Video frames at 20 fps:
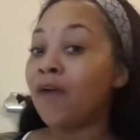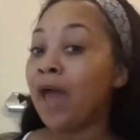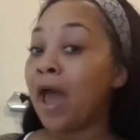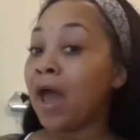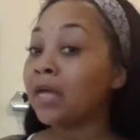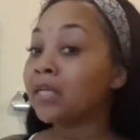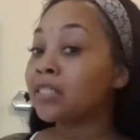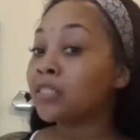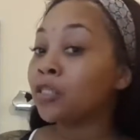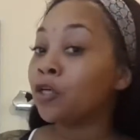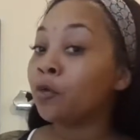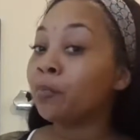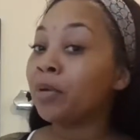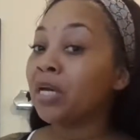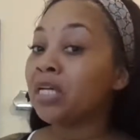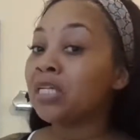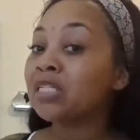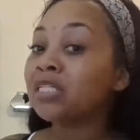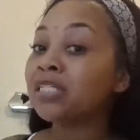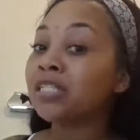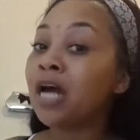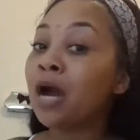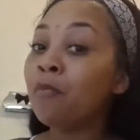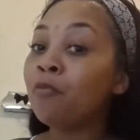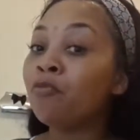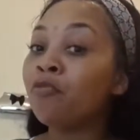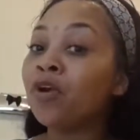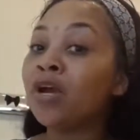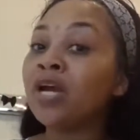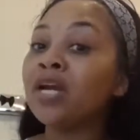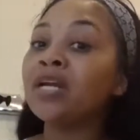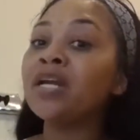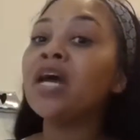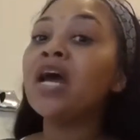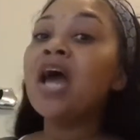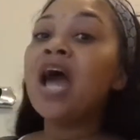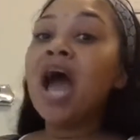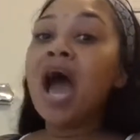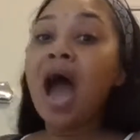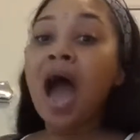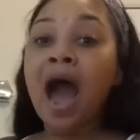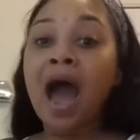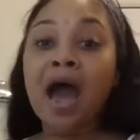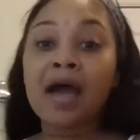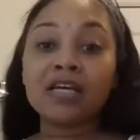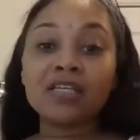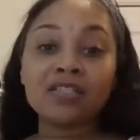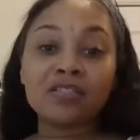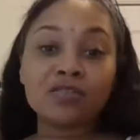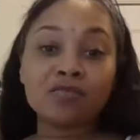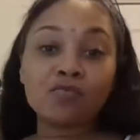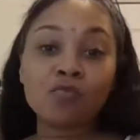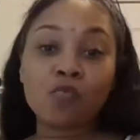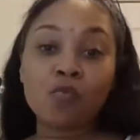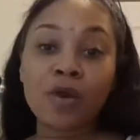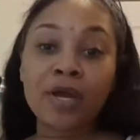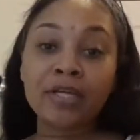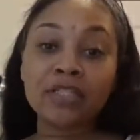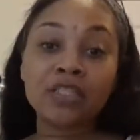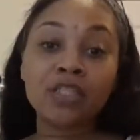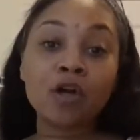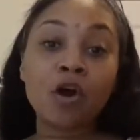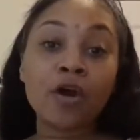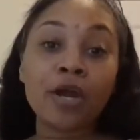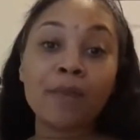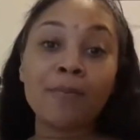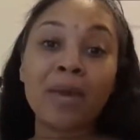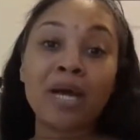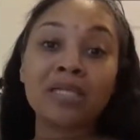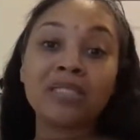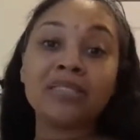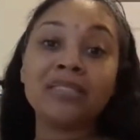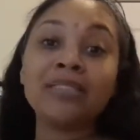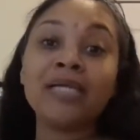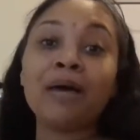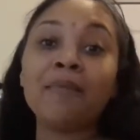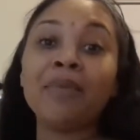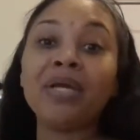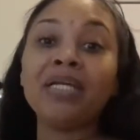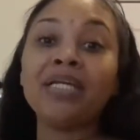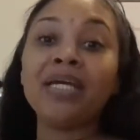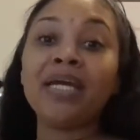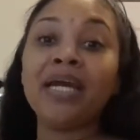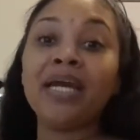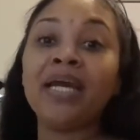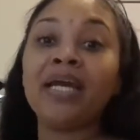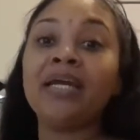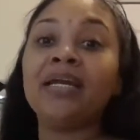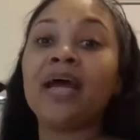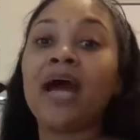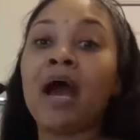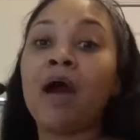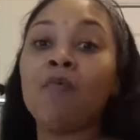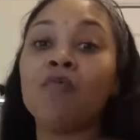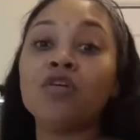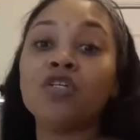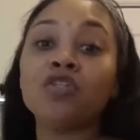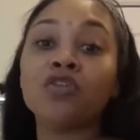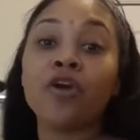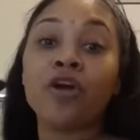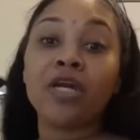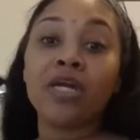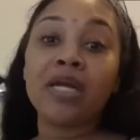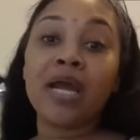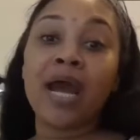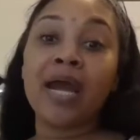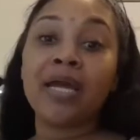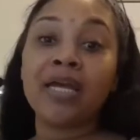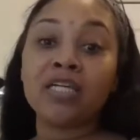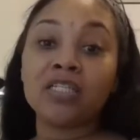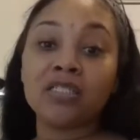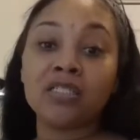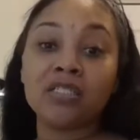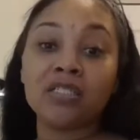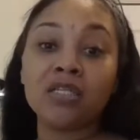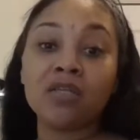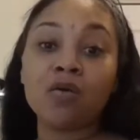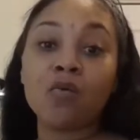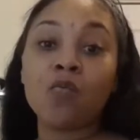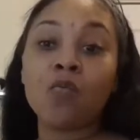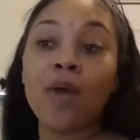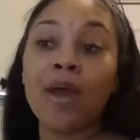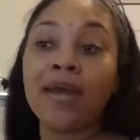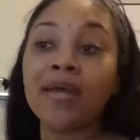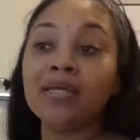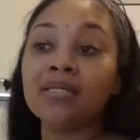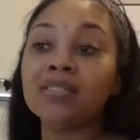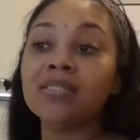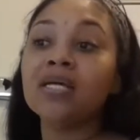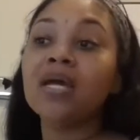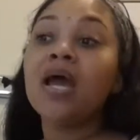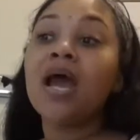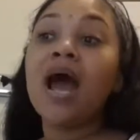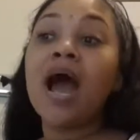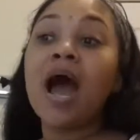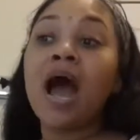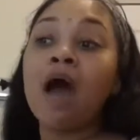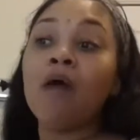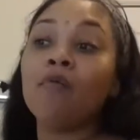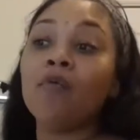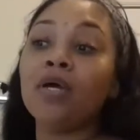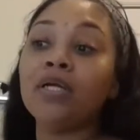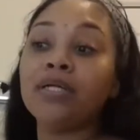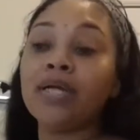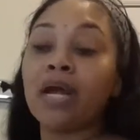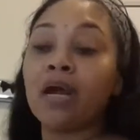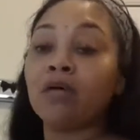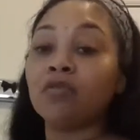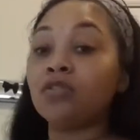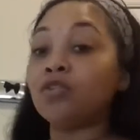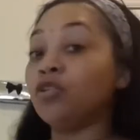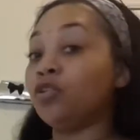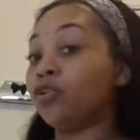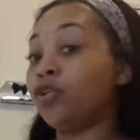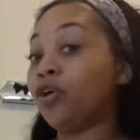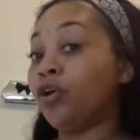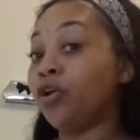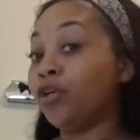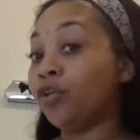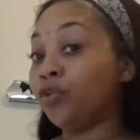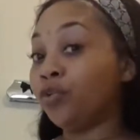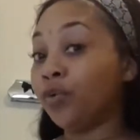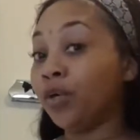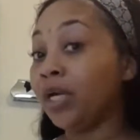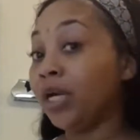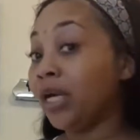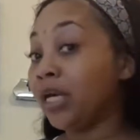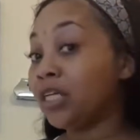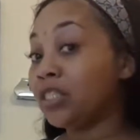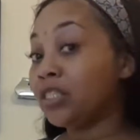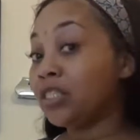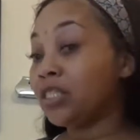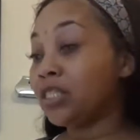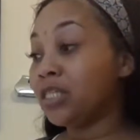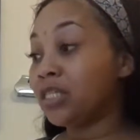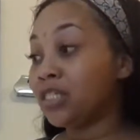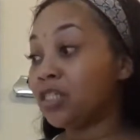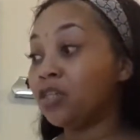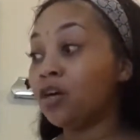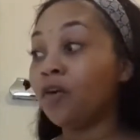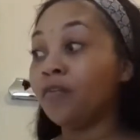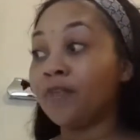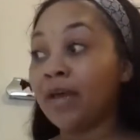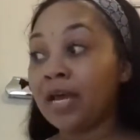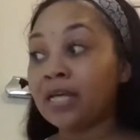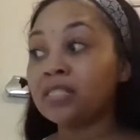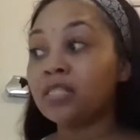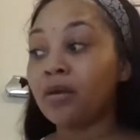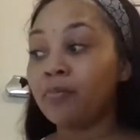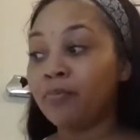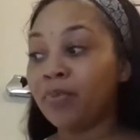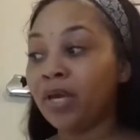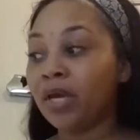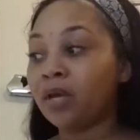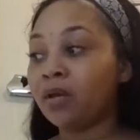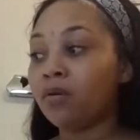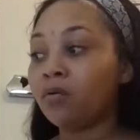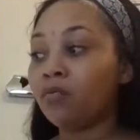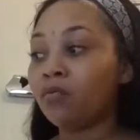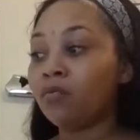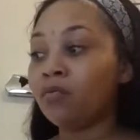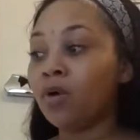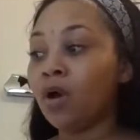fat still being stubborn. I went to go get my stomach did. I was 39 inches in the waist. I went down to 33 inches. So that's a big